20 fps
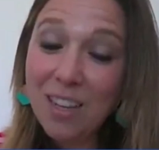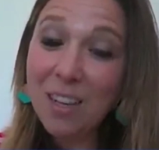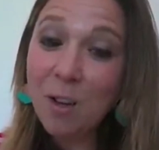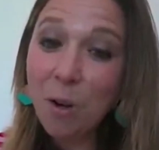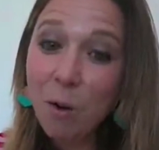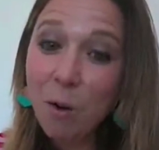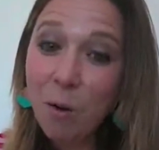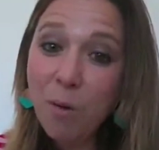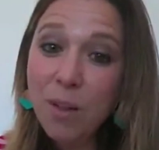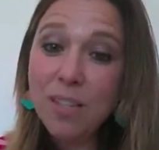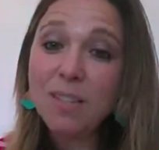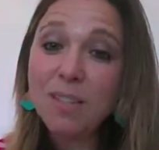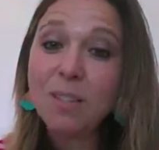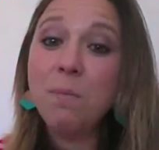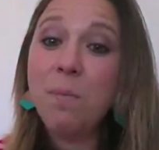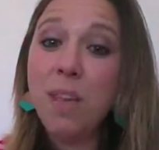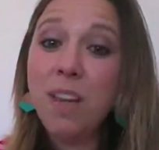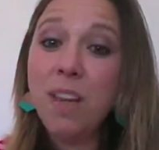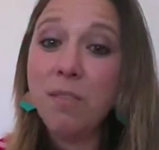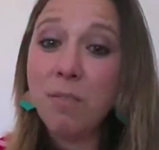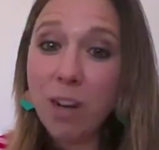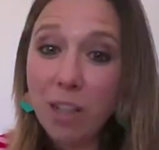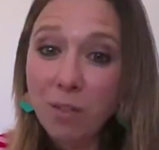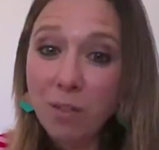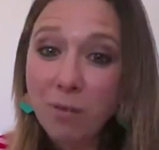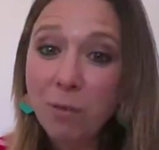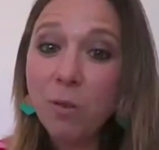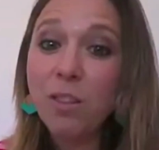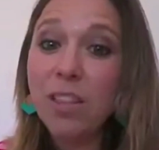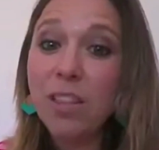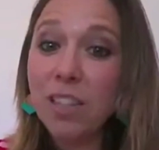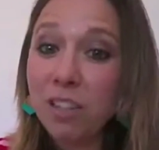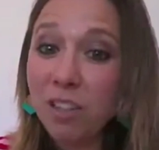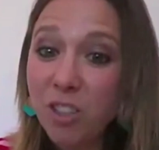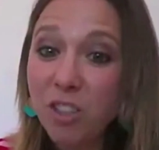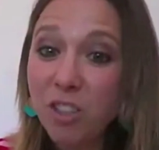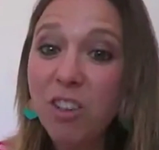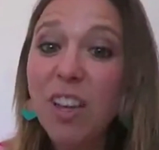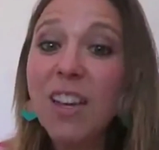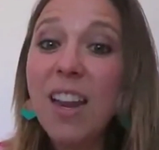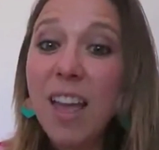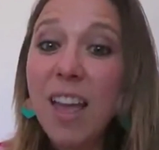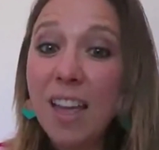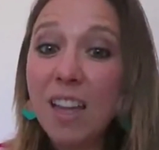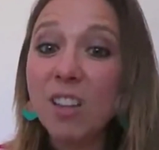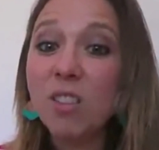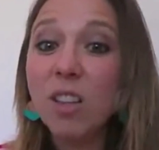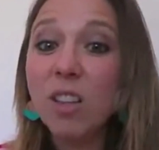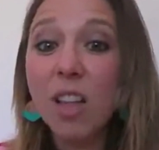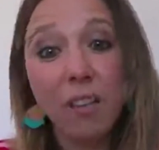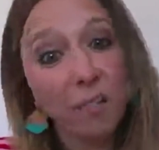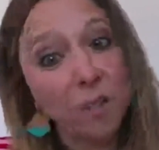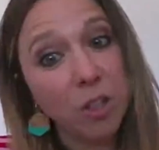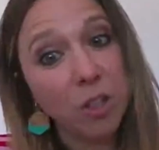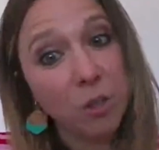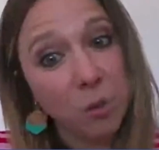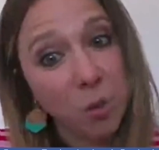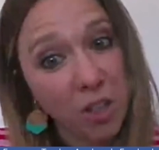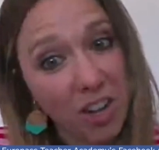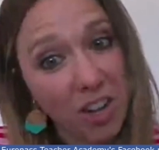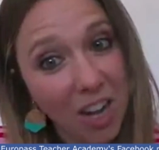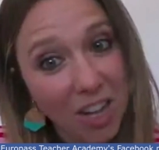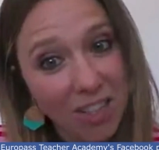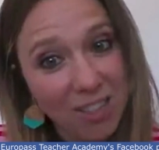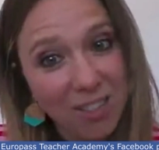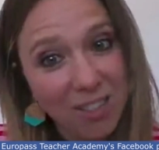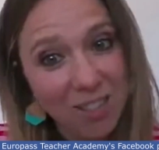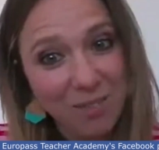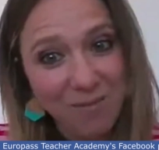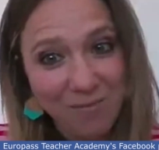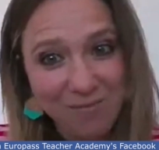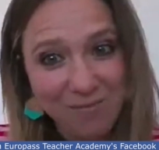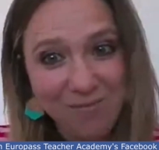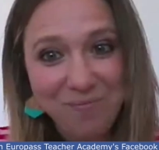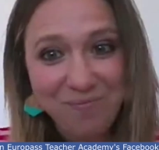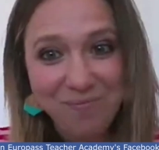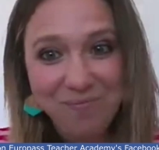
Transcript: and always being grateful that you can handle a virtual class.